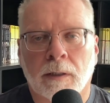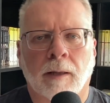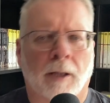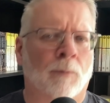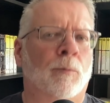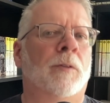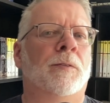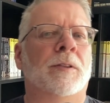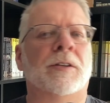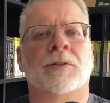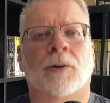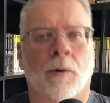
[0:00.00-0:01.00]
And with
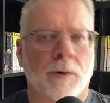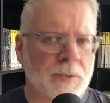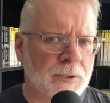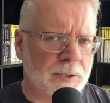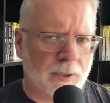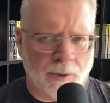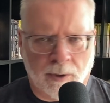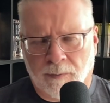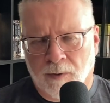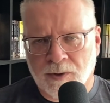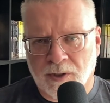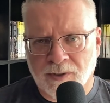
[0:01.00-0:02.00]
these courses in
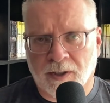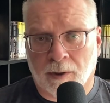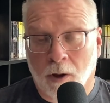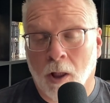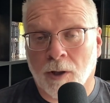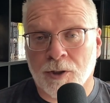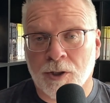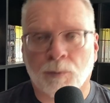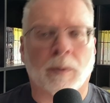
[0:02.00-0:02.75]
universities and colleges,